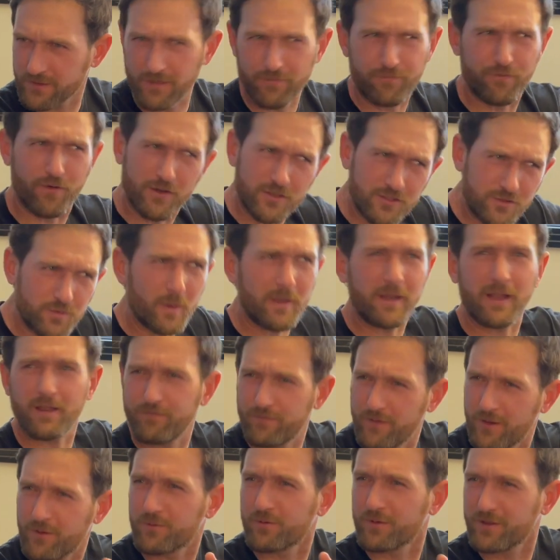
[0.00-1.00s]
The first one, I
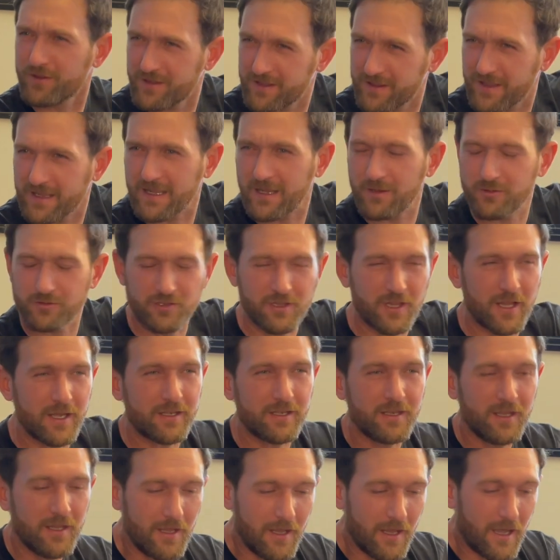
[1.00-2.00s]
felt really like I was
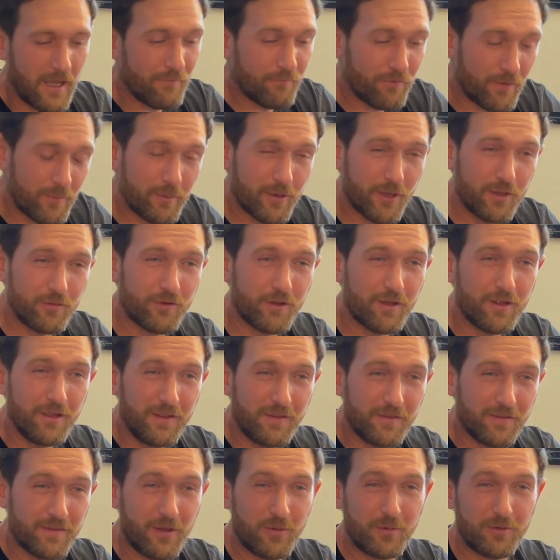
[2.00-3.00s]
gliding. I flip it over,
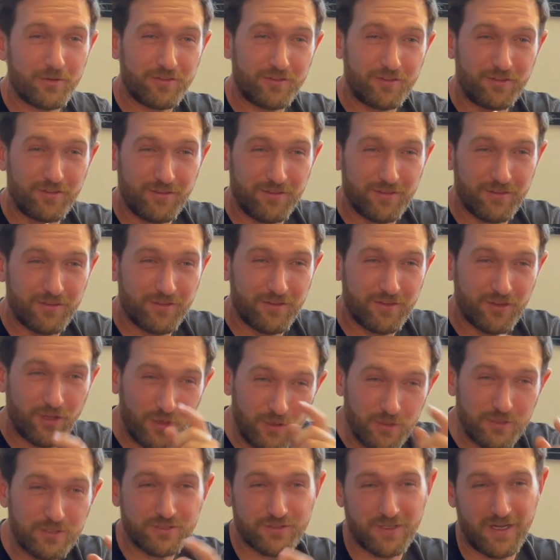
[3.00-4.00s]
there was
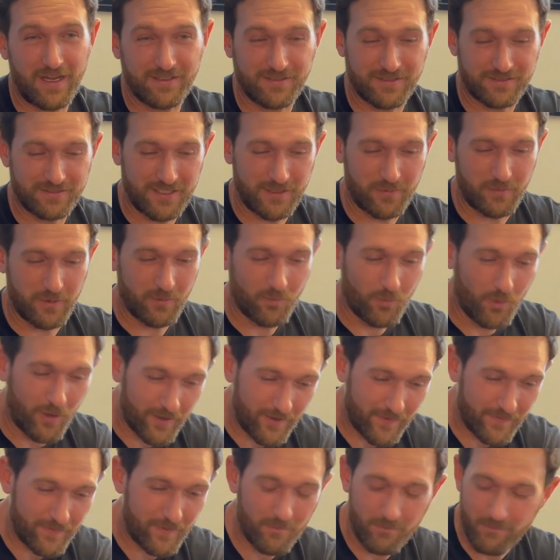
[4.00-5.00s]
2 strands of seaweed,
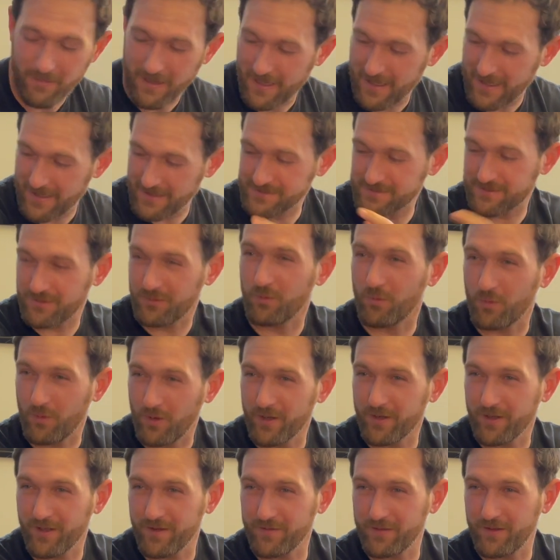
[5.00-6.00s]
one on the mast and
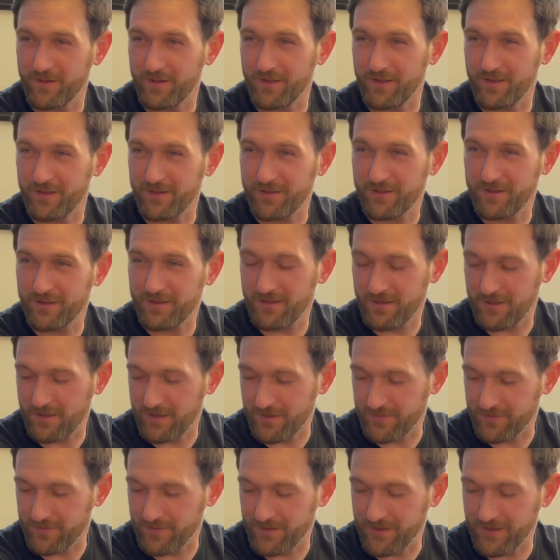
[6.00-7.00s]
one on
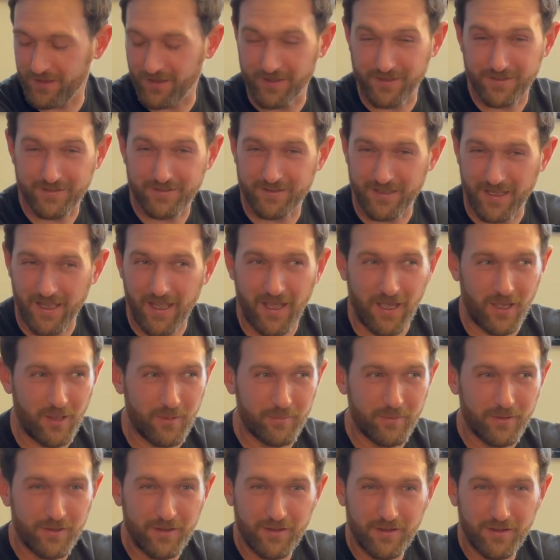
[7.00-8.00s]
the
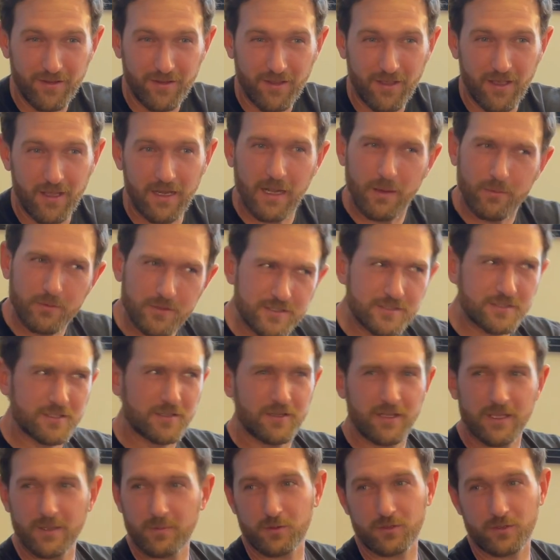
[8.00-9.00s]
stab, and I was
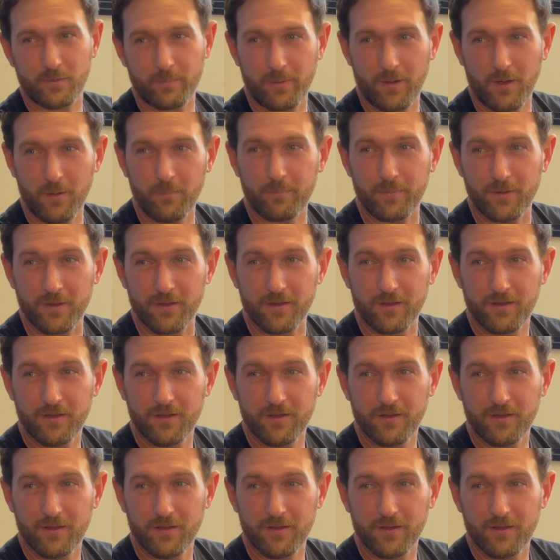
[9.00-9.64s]
still able to pump it.